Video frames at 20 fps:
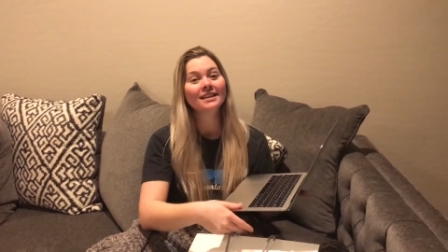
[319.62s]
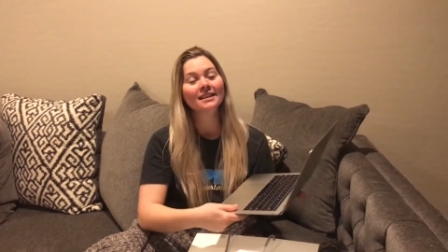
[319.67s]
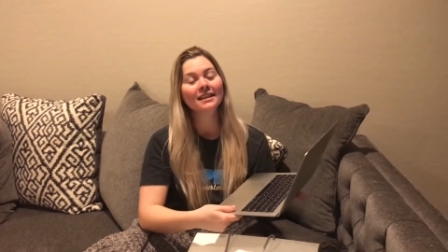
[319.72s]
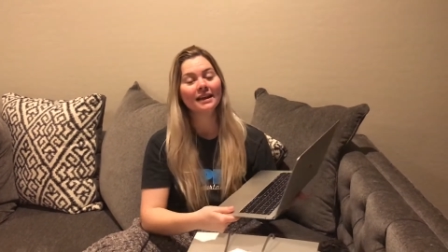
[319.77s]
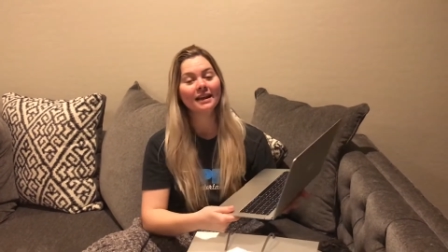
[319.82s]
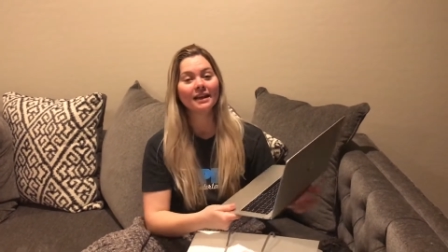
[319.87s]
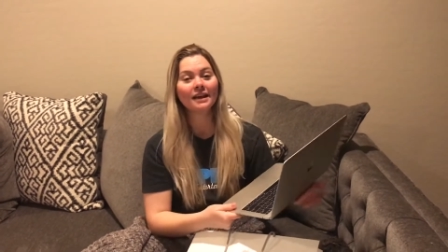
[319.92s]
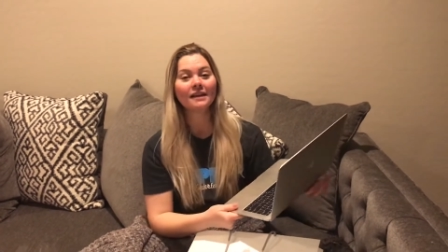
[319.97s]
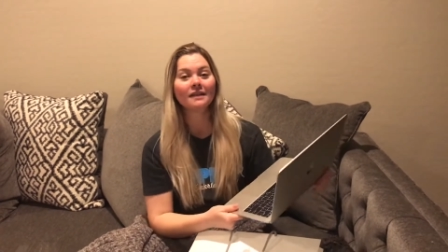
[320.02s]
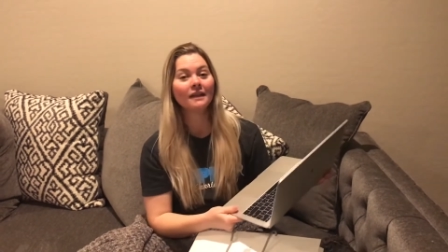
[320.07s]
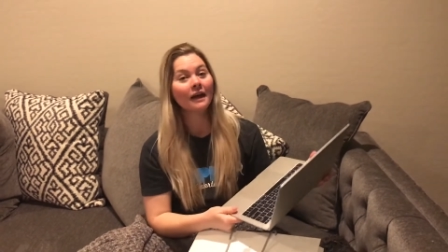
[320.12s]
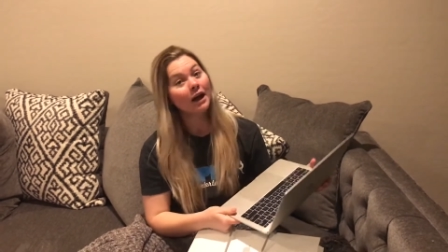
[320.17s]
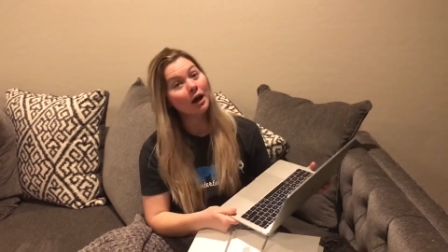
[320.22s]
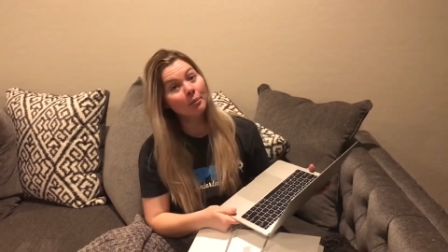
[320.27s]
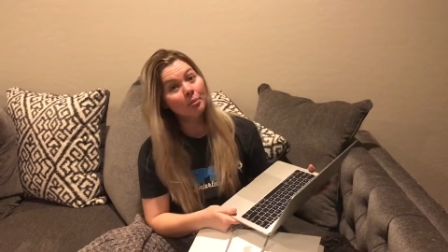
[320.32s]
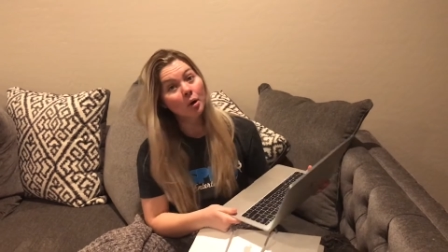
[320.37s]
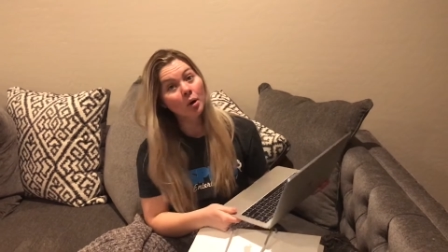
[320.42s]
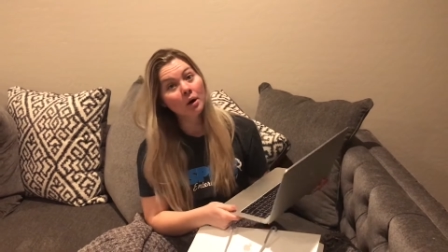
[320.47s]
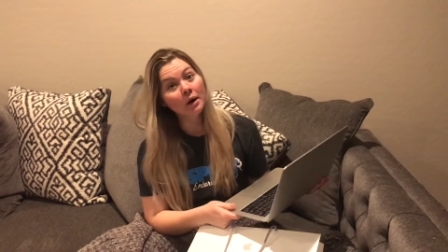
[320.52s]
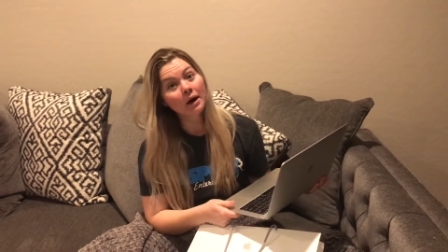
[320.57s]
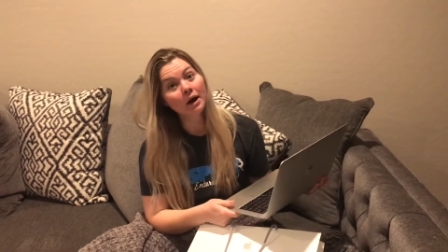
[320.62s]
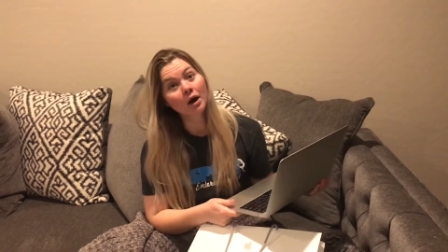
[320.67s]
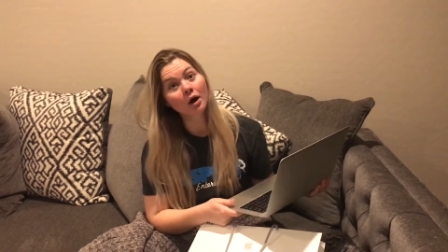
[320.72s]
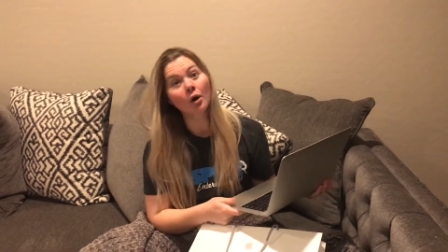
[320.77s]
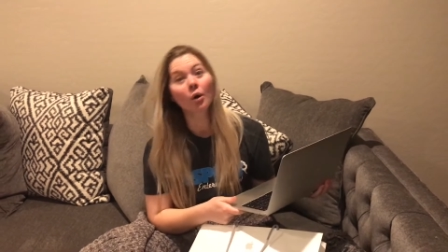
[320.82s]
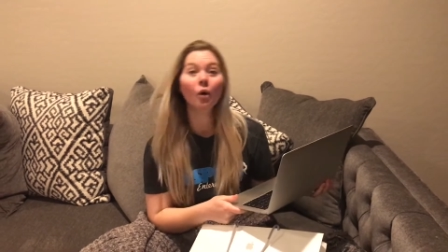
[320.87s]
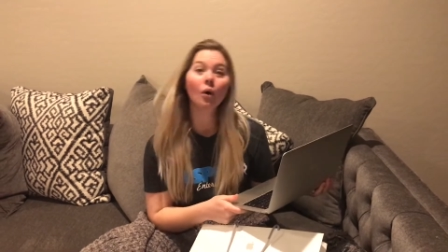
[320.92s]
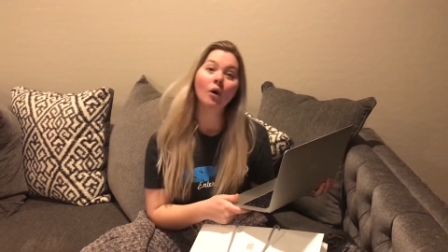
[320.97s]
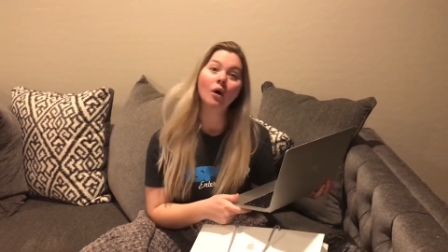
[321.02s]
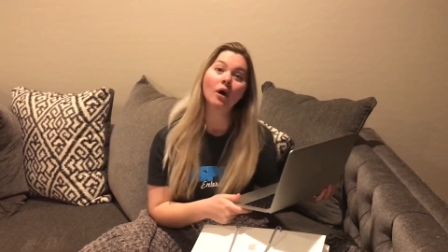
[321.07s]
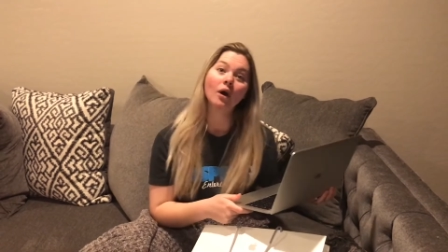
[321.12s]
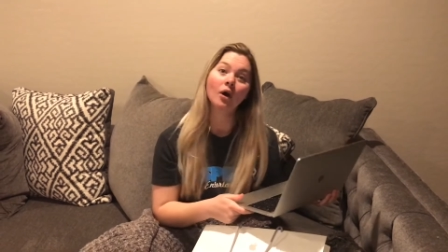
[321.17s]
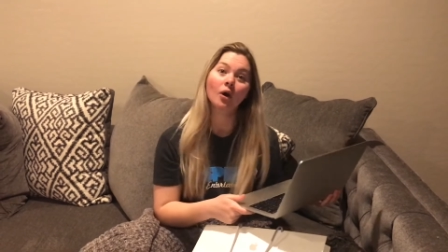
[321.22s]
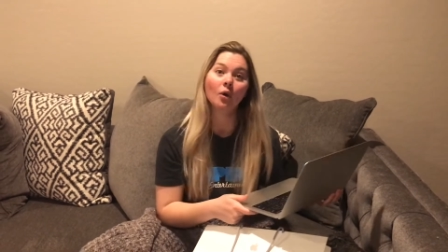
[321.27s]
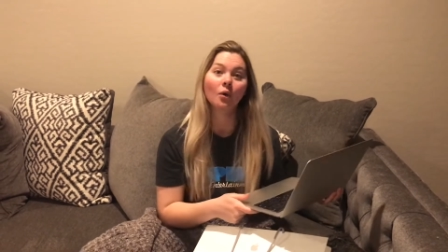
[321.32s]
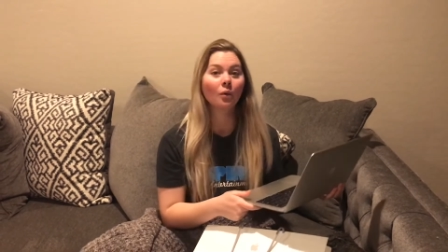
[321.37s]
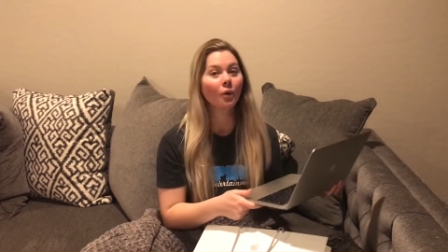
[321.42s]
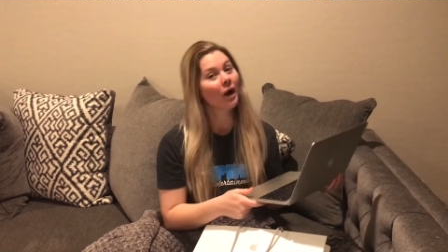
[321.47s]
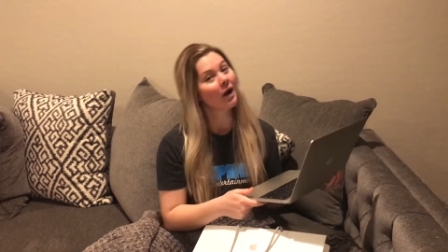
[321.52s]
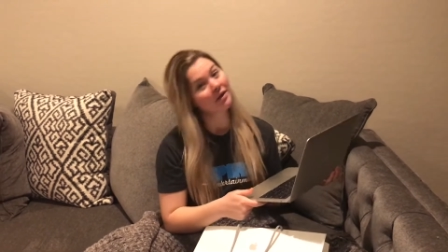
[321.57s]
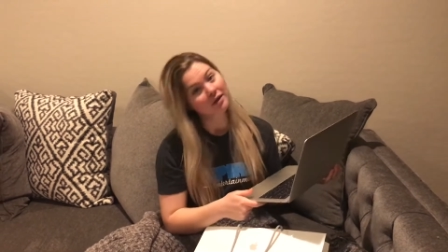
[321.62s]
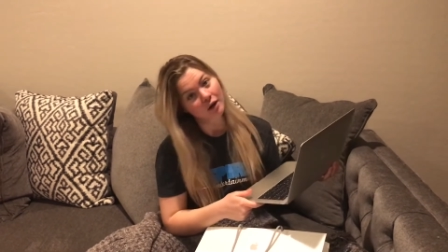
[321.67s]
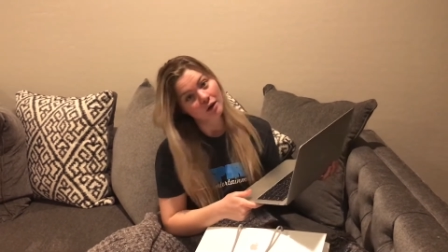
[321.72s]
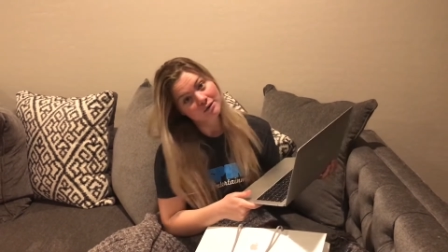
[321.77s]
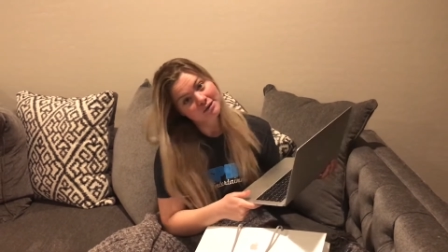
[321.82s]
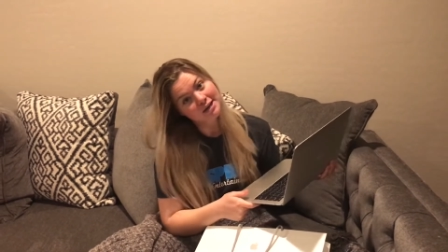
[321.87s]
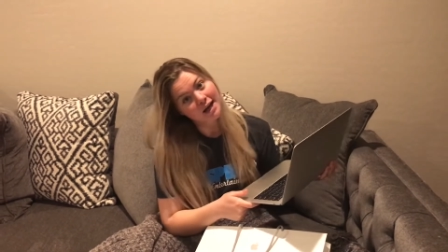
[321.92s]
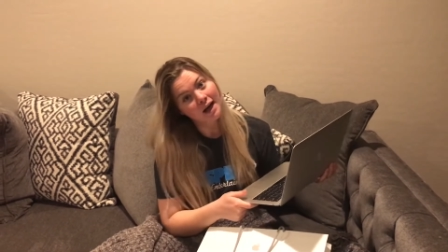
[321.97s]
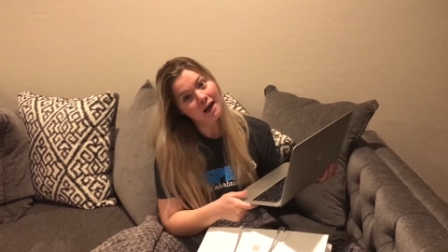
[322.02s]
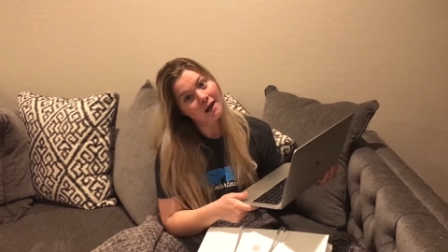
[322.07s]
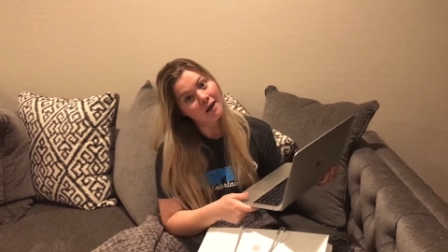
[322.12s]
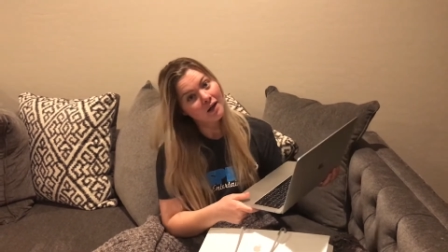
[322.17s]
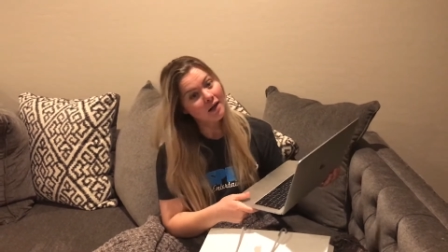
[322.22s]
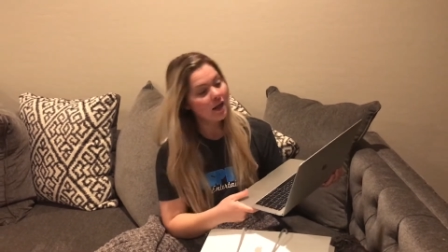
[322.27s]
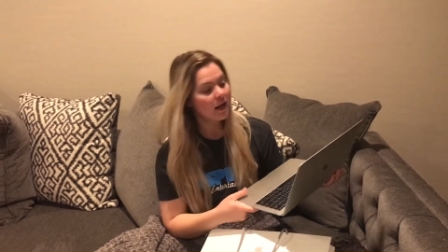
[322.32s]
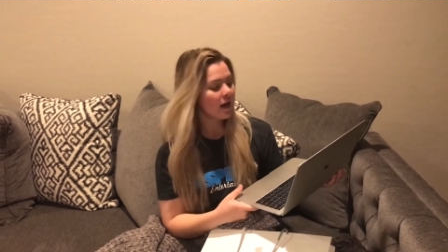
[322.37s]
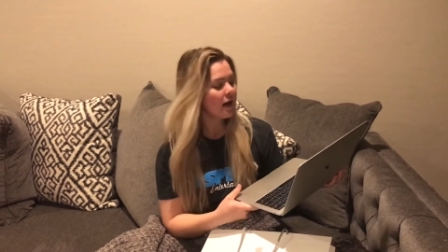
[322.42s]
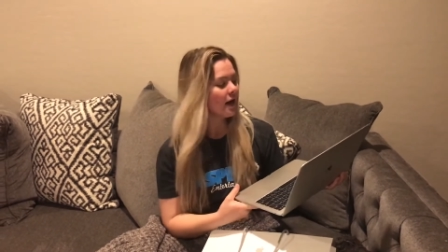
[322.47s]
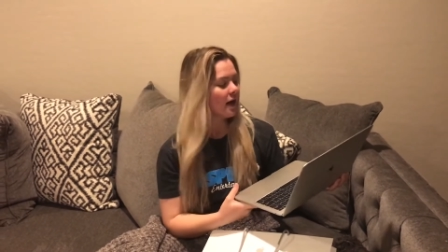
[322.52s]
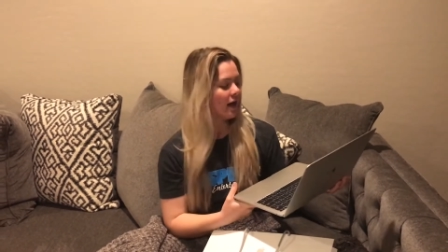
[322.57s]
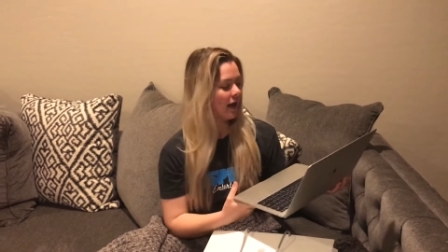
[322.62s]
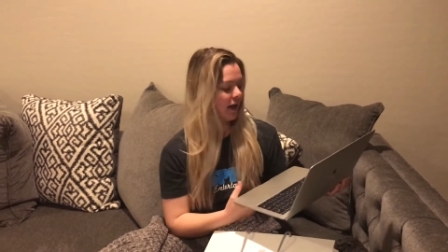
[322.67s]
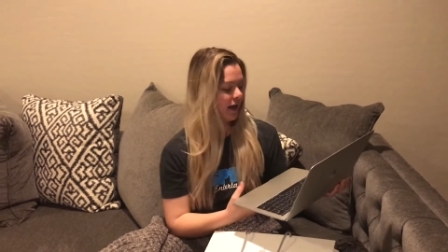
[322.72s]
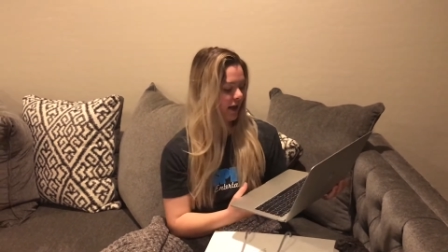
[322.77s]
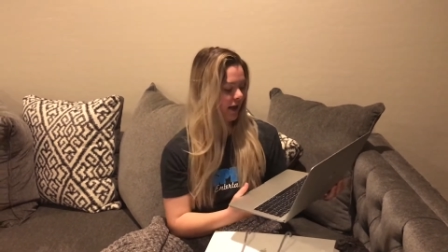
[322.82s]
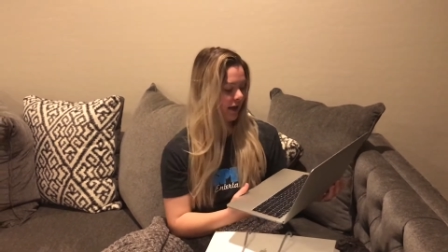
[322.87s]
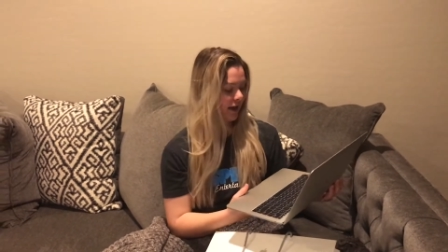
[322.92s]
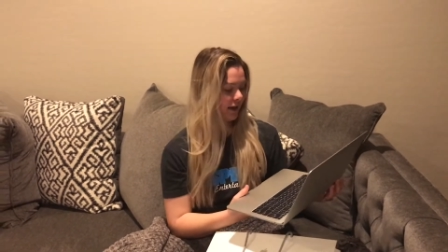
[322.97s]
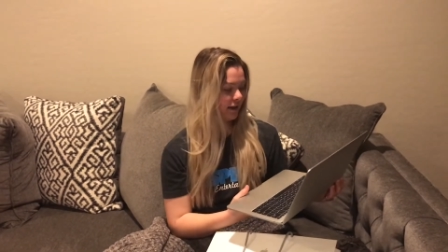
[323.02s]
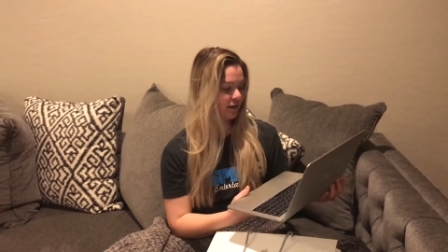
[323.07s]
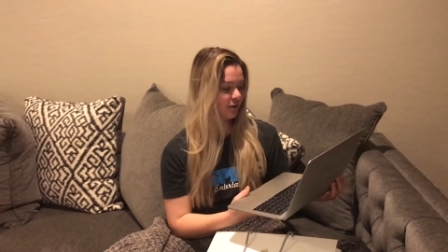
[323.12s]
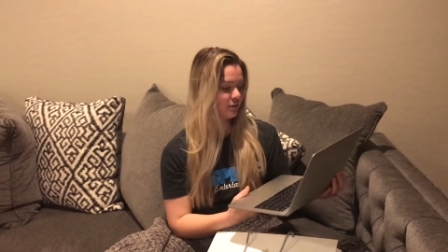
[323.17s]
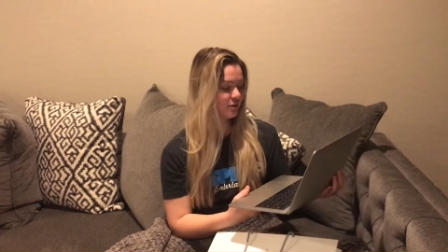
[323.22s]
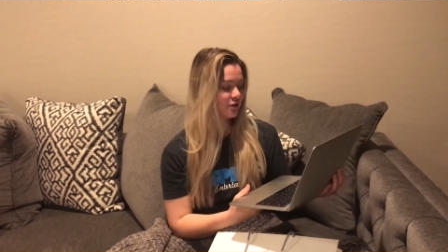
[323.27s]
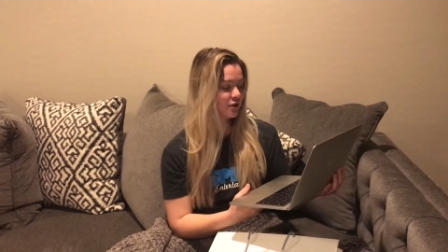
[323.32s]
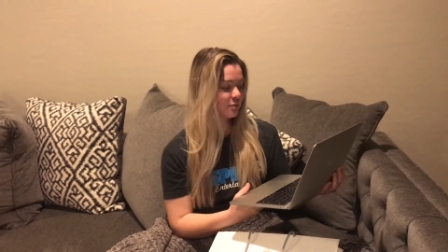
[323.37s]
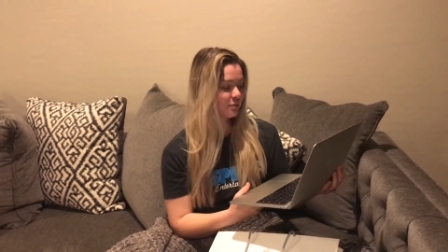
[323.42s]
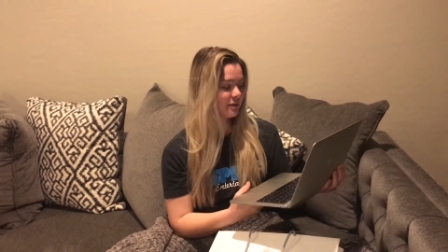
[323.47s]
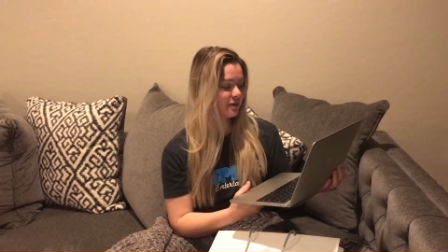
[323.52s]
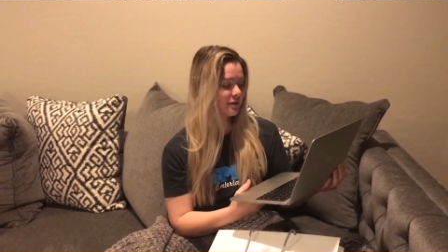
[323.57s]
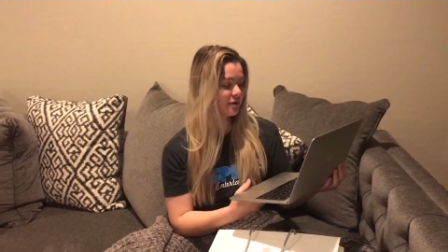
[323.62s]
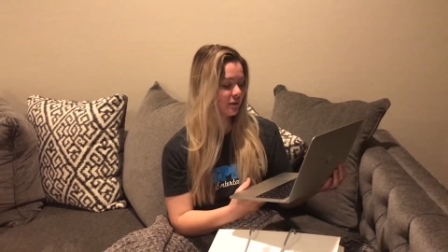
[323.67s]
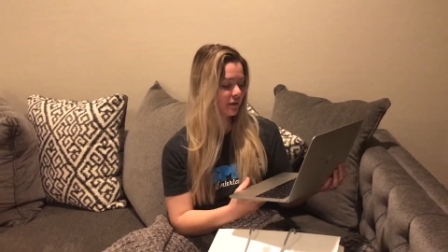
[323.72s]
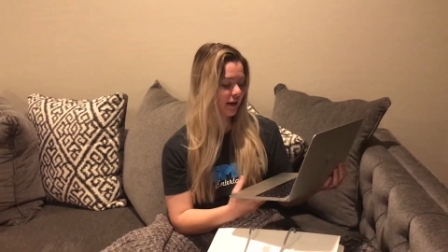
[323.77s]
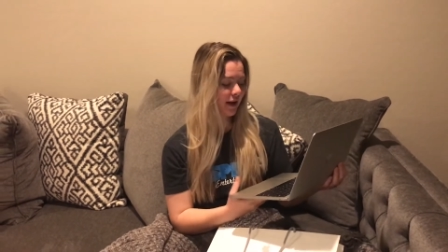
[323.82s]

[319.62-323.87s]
like in the airport or at the hotel and it will just be so